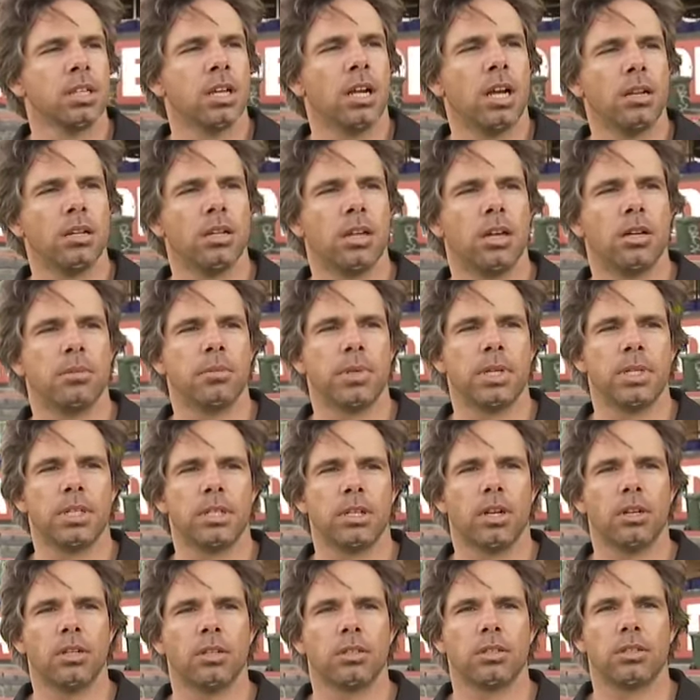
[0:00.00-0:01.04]
I, I mean,
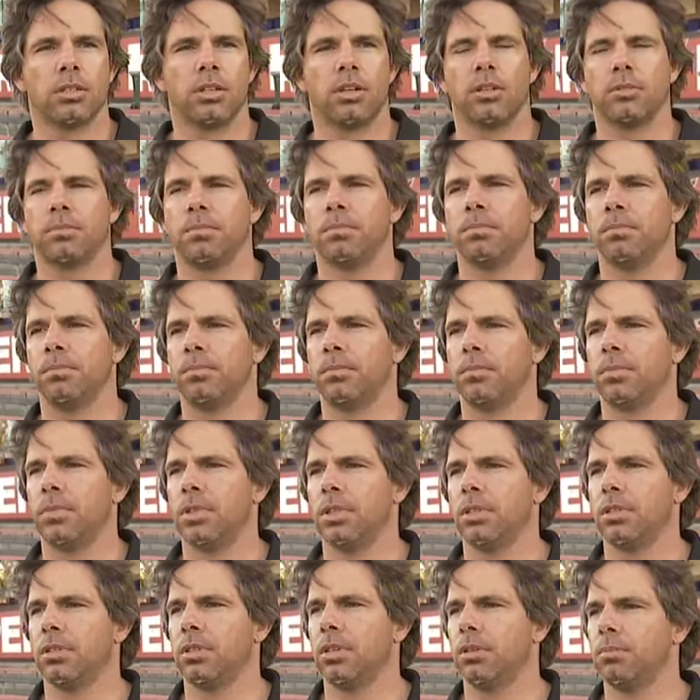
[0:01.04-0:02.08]
I, am
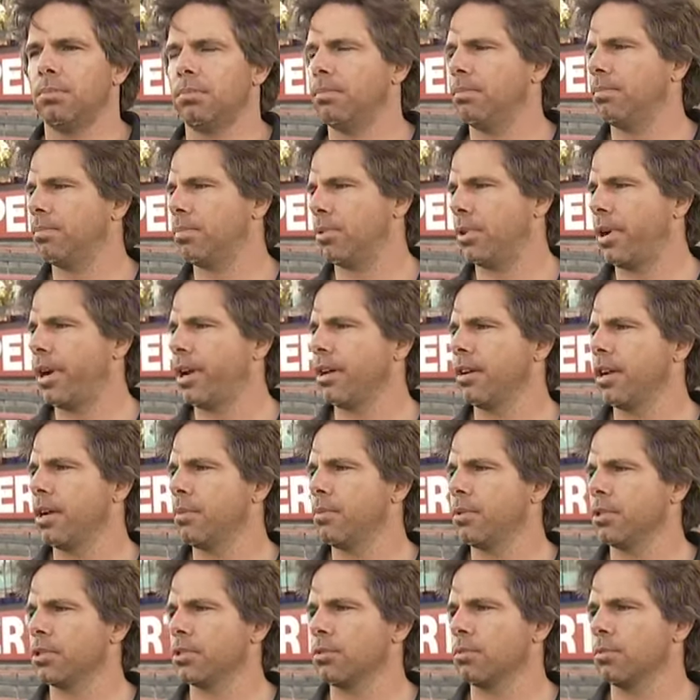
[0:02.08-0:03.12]
a proud
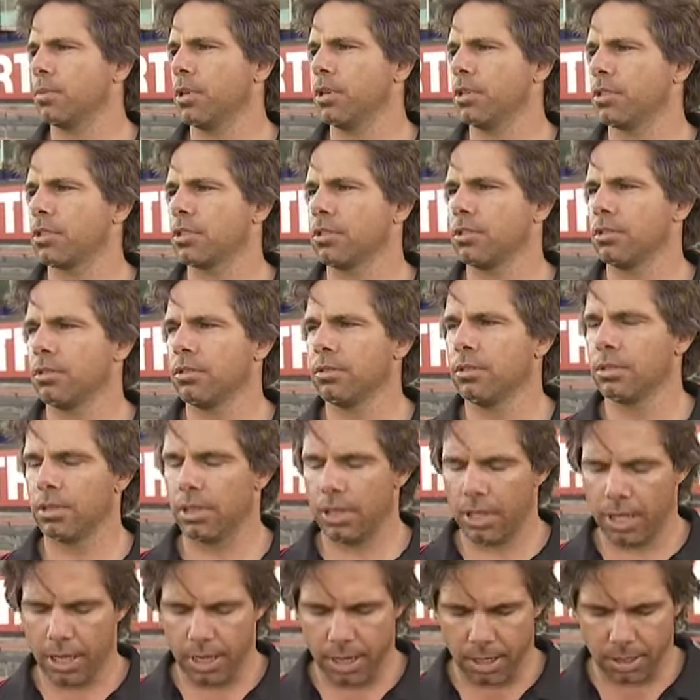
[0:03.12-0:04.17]
Aboriginal person. Of course you are.
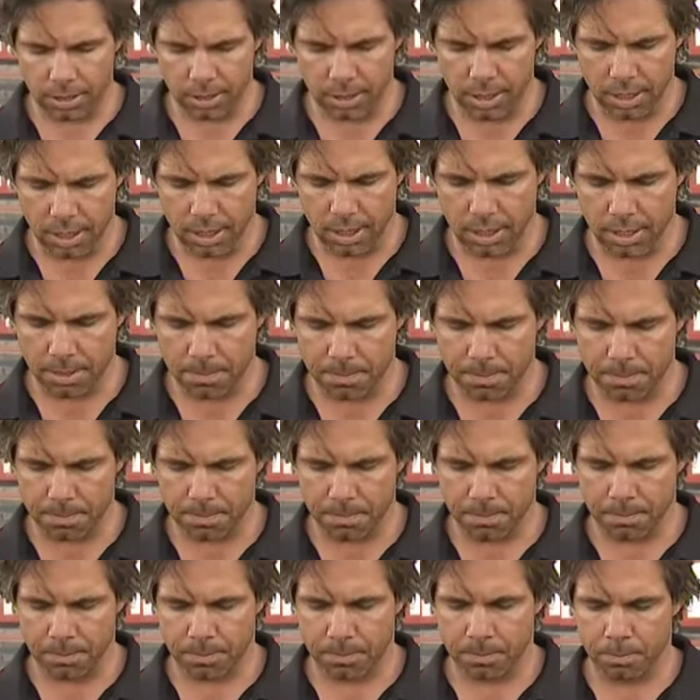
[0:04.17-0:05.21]
And um,
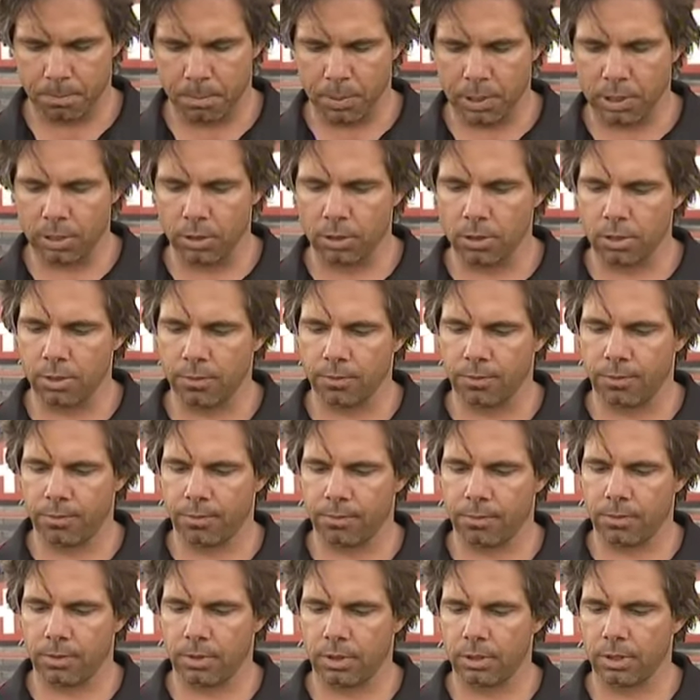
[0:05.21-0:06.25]
because of
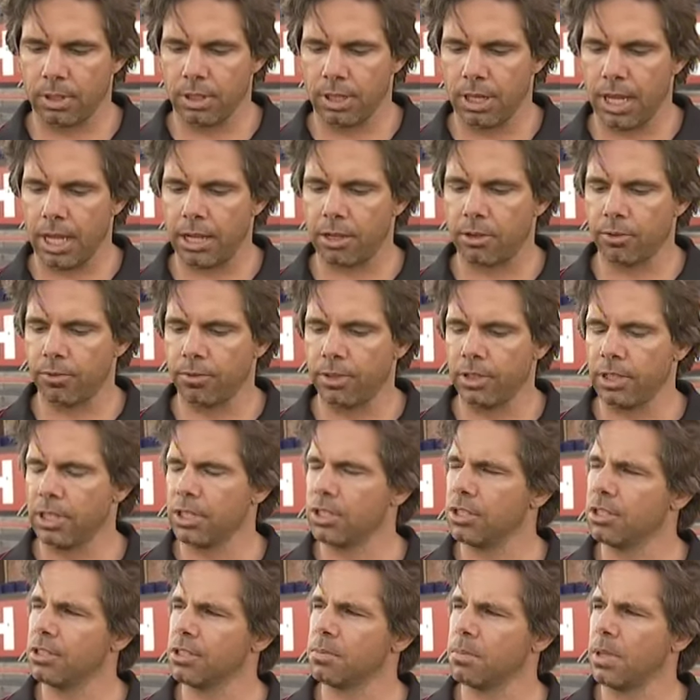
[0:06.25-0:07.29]
the lack of
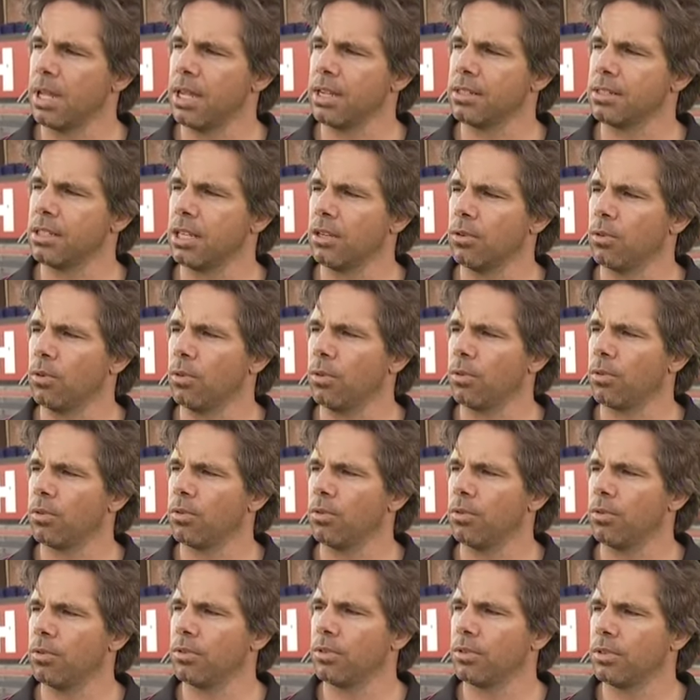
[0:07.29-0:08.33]
Indigenous players at
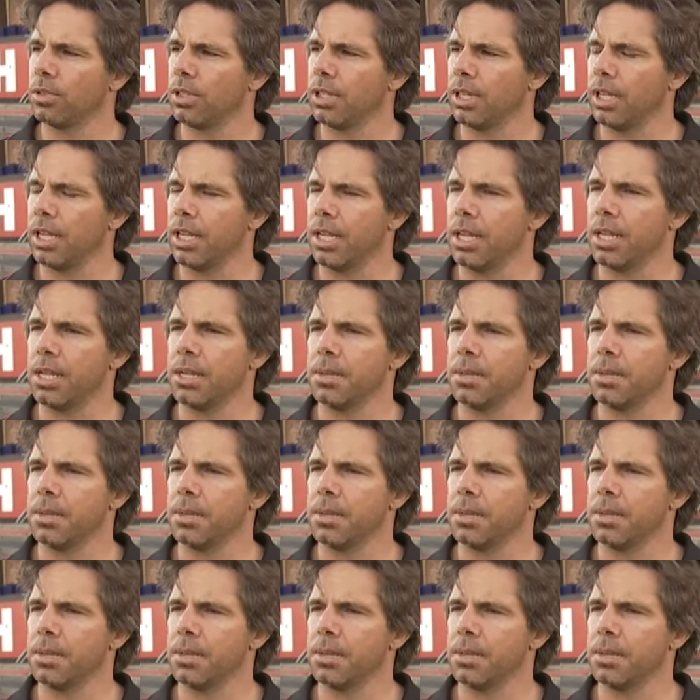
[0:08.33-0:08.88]
Hawthorn, mm.